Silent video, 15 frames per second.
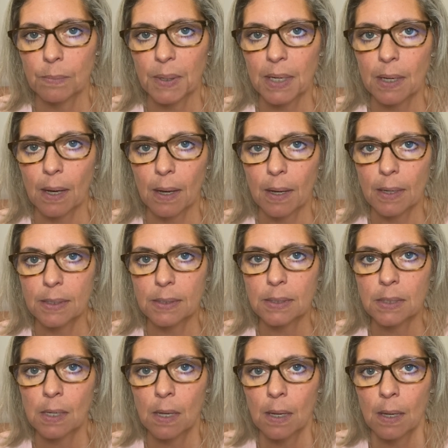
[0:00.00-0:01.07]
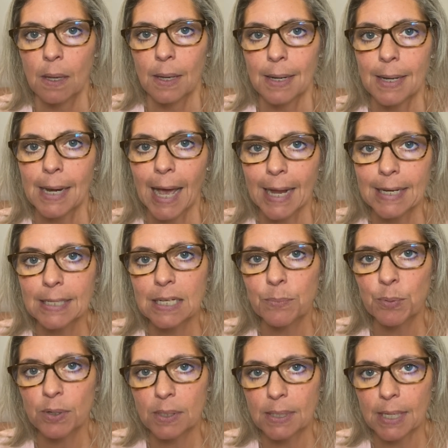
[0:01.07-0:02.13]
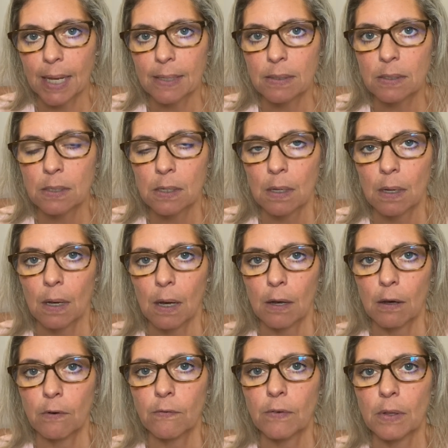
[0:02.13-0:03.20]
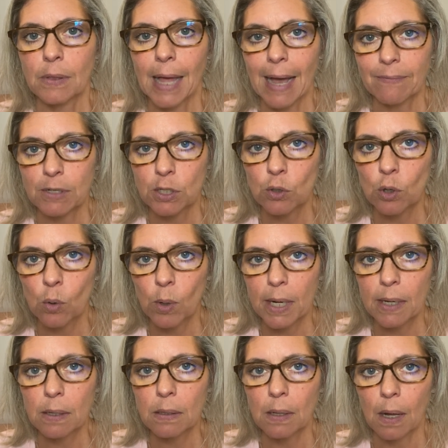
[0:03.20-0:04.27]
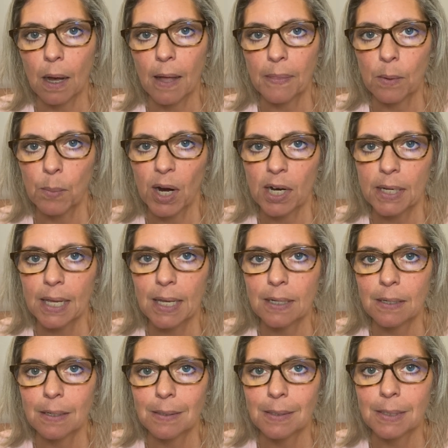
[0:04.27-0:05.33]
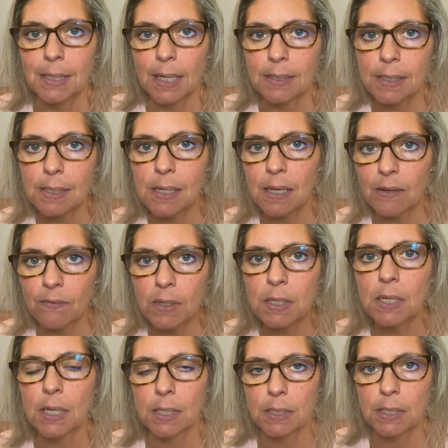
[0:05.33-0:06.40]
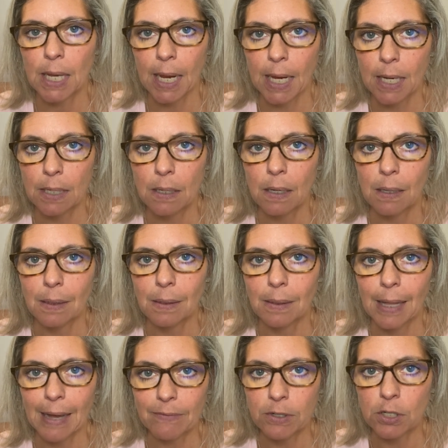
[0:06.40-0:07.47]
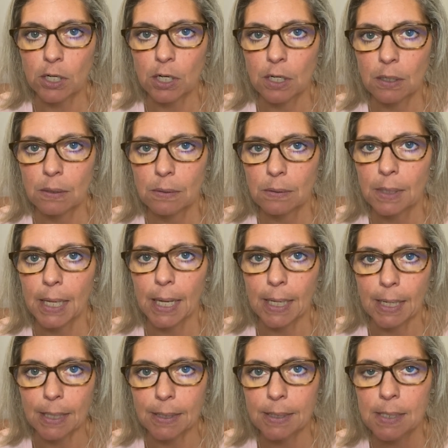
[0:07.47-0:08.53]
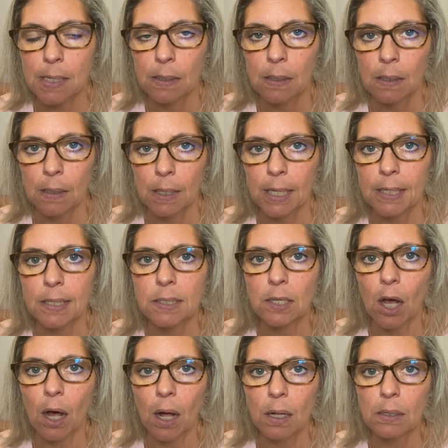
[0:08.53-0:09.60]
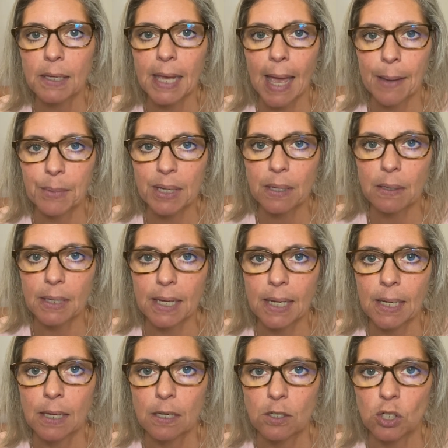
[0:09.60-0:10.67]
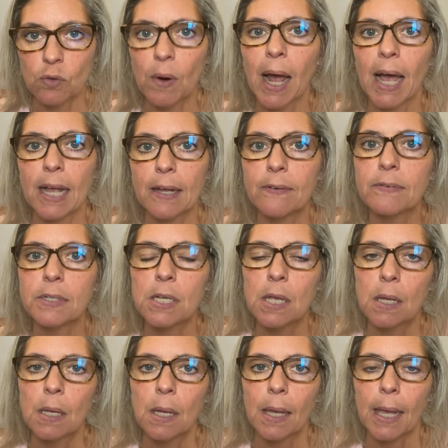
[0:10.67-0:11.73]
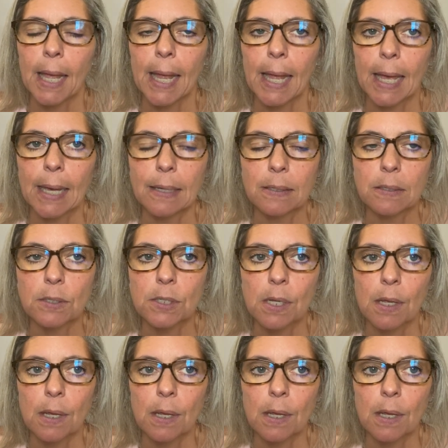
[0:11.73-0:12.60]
because 90% of lavender oil on the market doesn't even contain lavender in it. It is all chemically derived and